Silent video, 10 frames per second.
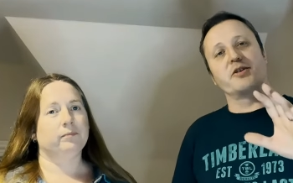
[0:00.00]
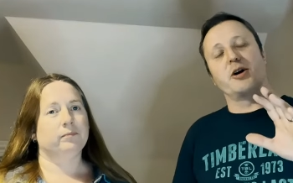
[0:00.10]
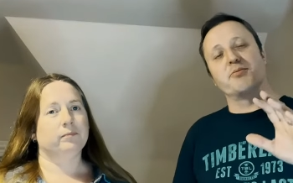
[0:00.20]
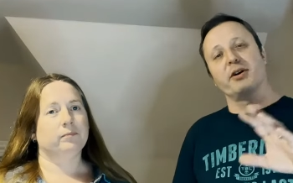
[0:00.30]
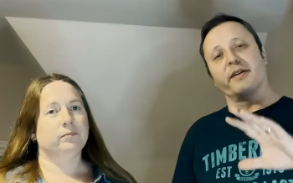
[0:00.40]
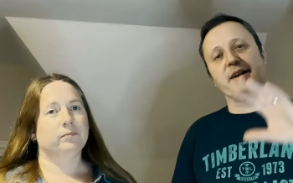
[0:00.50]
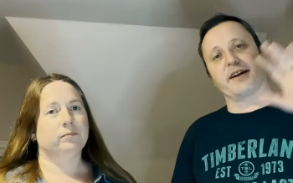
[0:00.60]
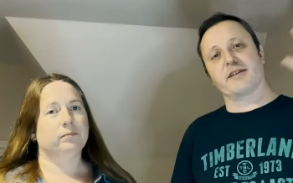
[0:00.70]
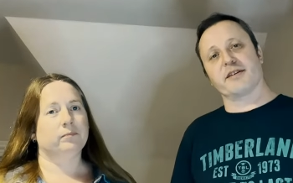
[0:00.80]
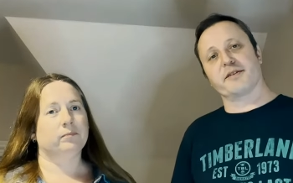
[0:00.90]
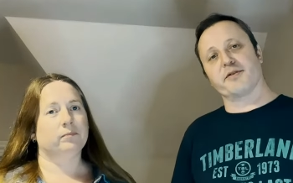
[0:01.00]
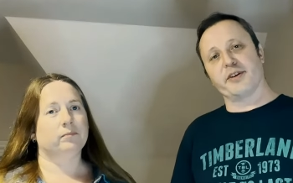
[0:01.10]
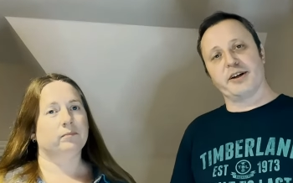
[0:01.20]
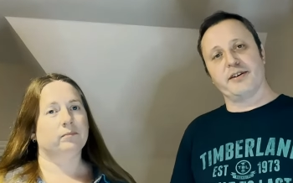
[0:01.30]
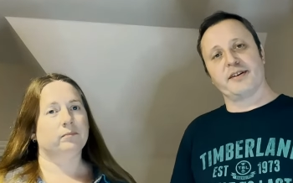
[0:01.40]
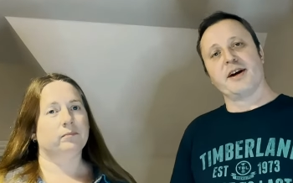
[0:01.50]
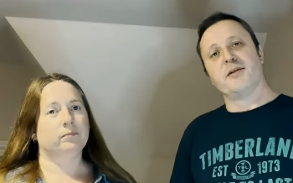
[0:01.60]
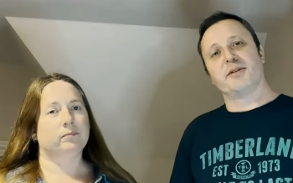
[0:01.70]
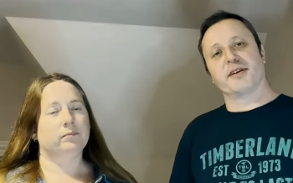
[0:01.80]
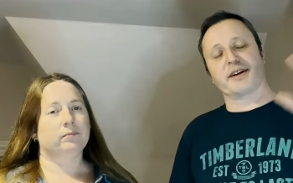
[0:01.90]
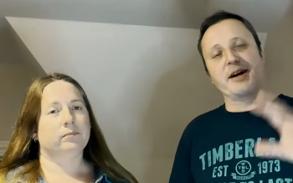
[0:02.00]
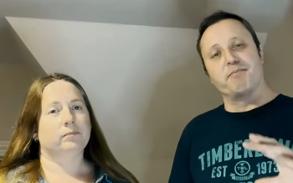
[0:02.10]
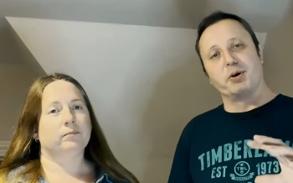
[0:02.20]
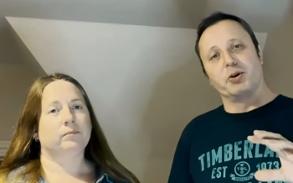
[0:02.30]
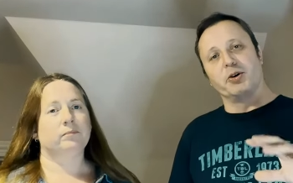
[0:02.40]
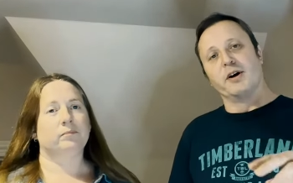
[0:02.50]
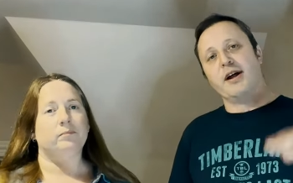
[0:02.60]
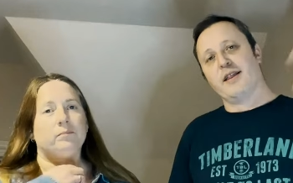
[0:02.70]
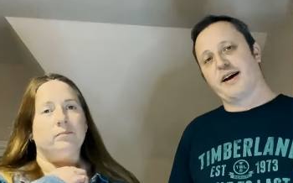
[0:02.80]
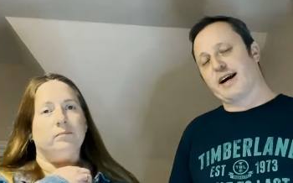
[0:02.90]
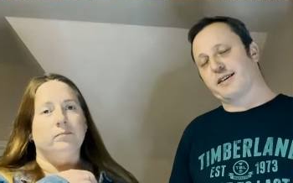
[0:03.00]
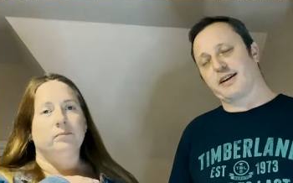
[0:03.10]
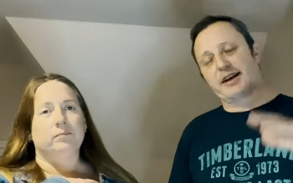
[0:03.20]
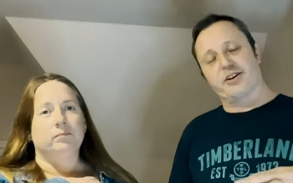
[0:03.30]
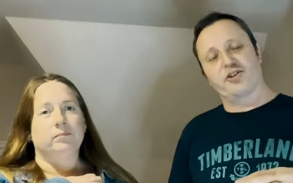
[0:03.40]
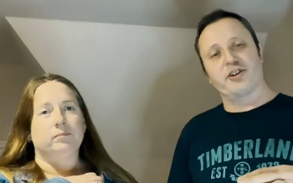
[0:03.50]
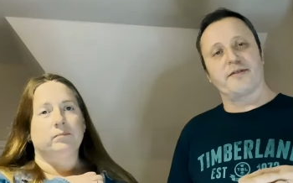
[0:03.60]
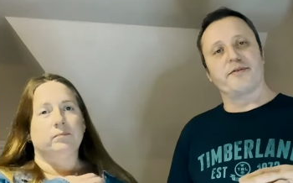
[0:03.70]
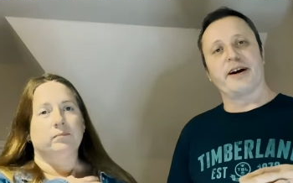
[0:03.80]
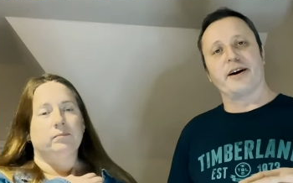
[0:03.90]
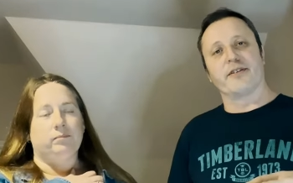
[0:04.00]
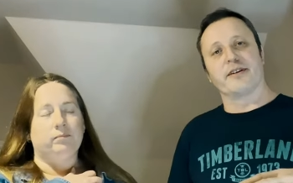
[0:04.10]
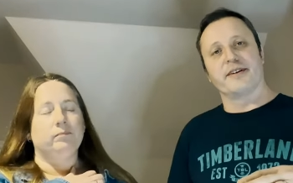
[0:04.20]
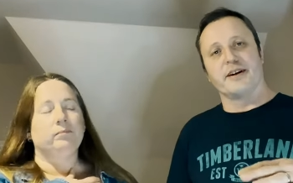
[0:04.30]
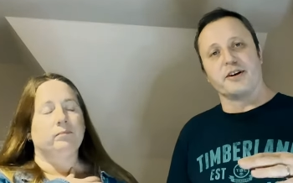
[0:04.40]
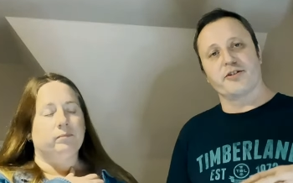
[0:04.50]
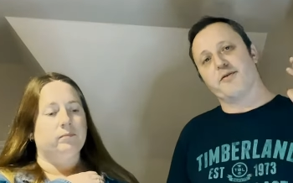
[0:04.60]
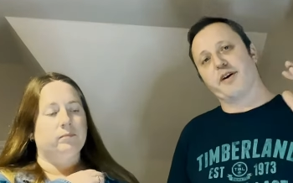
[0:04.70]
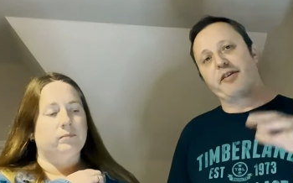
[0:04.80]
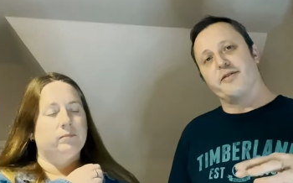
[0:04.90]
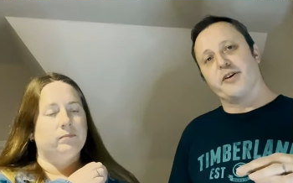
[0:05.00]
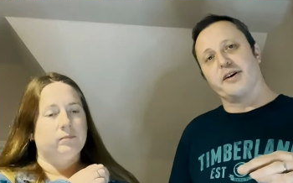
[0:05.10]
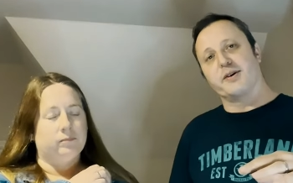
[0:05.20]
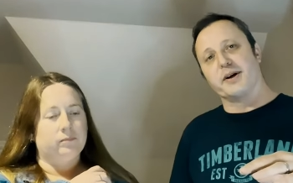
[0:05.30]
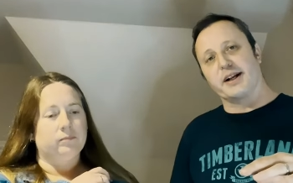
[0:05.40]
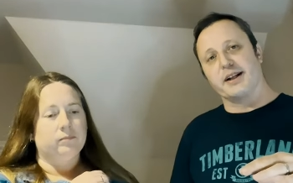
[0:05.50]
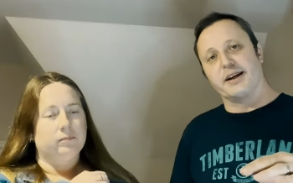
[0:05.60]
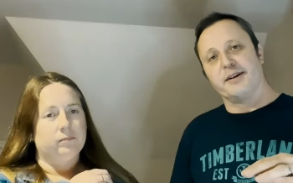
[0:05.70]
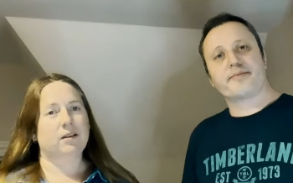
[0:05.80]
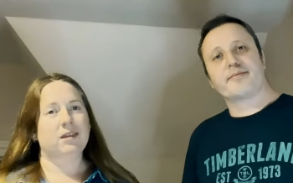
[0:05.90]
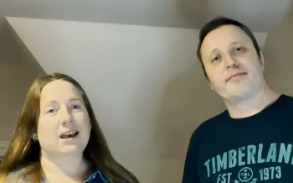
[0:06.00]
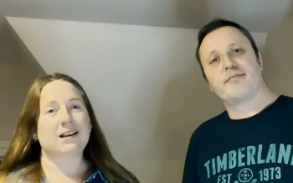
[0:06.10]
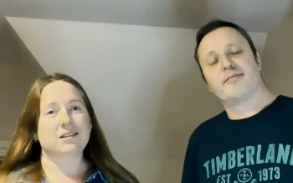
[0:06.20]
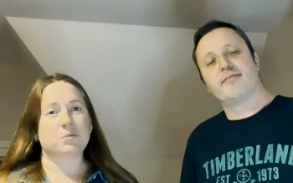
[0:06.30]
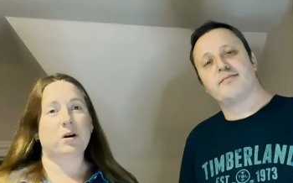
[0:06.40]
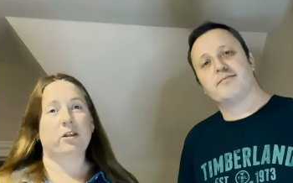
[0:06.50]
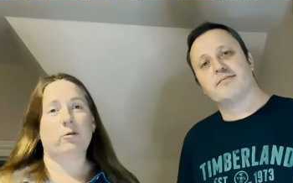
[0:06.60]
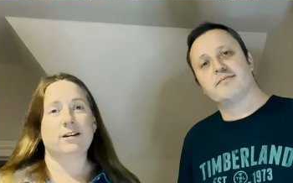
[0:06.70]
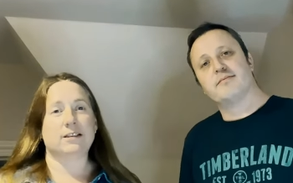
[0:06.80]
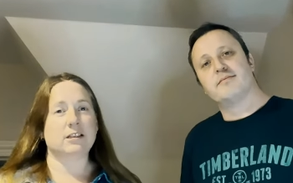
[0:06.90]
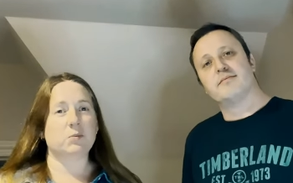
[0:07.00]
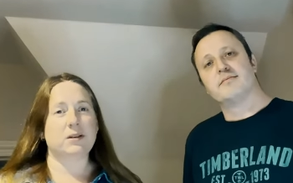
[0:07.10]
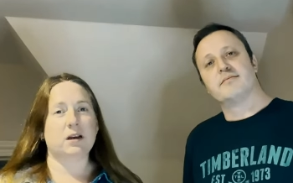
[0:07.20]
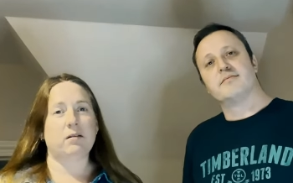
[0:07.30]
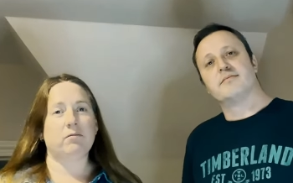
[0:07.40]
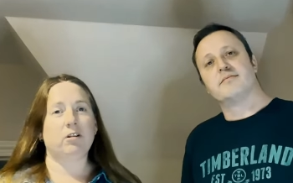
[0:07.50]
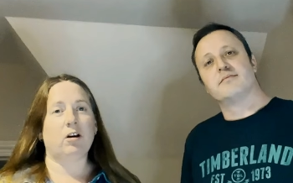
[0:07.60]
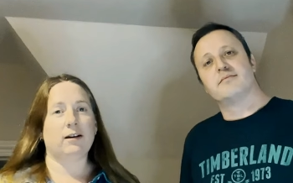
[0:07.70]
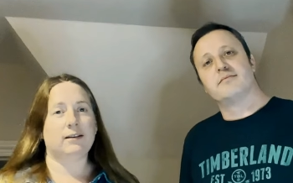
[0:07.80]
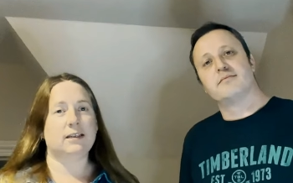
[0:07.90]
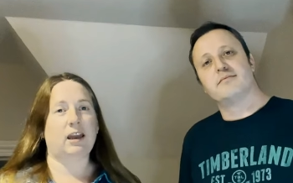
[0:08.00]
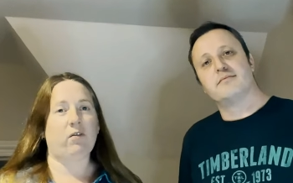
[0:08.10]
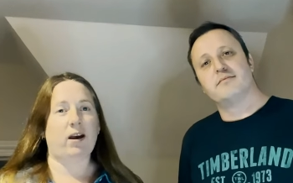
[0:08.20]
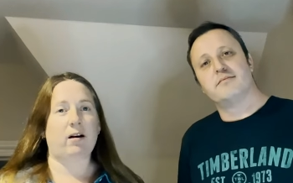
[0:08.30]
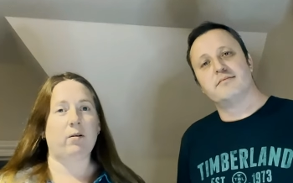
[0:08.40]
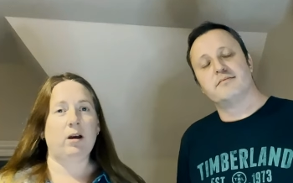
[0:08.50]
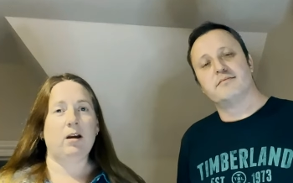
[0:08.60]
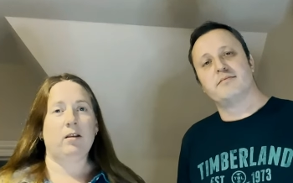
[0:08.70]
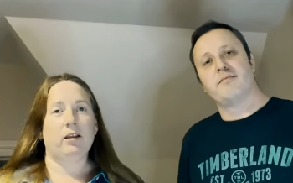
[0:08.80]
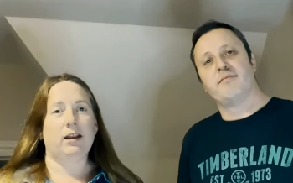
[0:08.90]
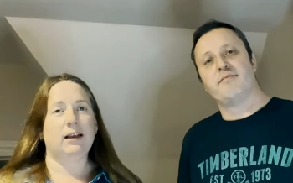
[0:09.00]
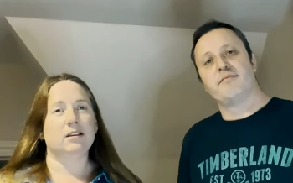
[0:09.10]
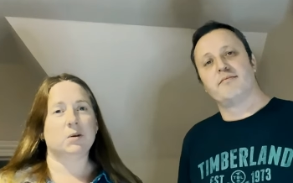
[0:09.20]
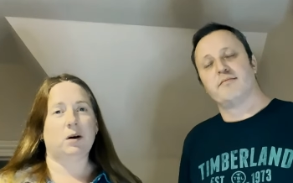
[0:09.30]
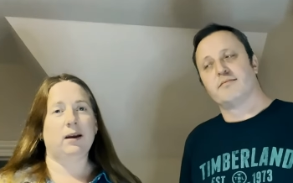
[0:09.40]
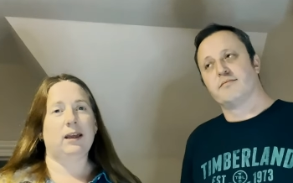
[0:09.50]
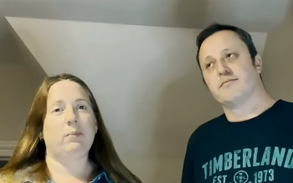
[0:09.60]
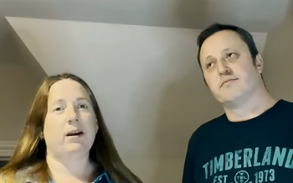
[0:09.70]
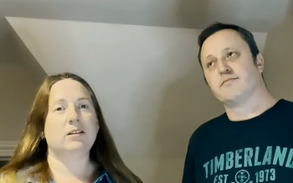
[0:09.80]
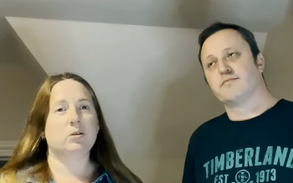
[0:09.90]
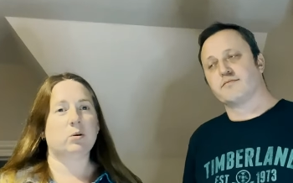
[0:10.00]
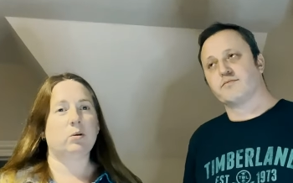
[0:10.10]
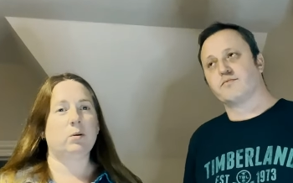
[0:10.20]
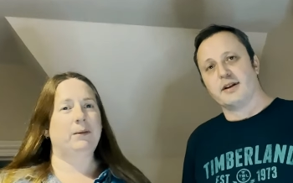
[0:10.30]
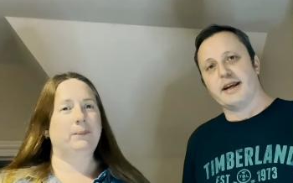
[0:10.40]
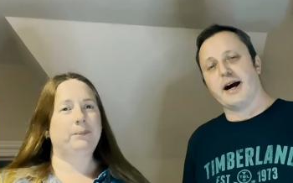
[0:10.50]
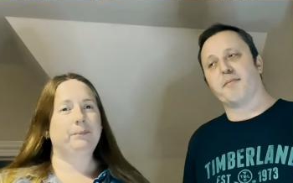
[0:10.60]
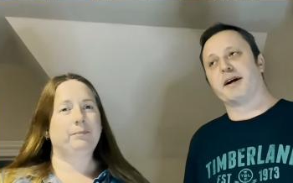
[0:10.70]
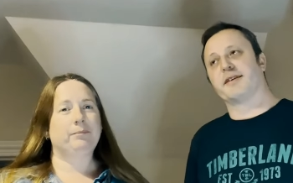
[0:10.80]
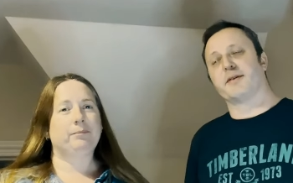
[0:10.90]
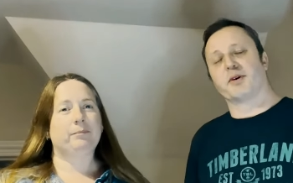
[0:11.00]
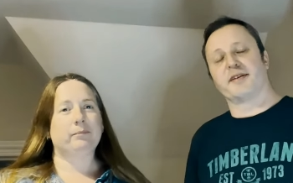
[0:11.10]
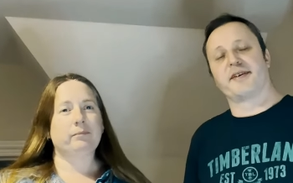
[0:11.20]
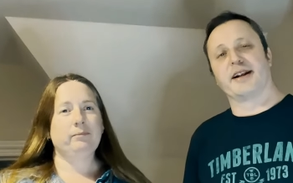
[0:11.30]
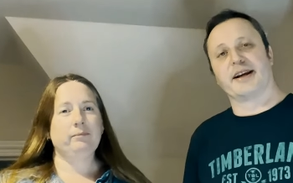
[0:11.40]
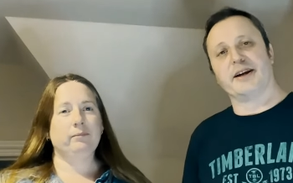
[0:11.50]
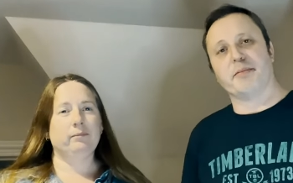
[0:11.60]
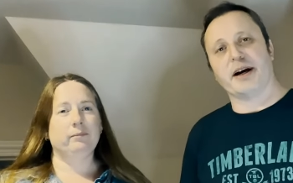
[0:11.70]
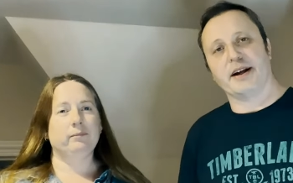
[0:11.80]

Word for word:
Speaker 1: got a product that gets lots of reviews but doesn't get bought, that is going to get shoved down the search very, very quickly.
Speaker 2: That's one of the reasons we don't like to give out a link to our eBay store.
Speaker 1: Yeah, basically what it's telling eBay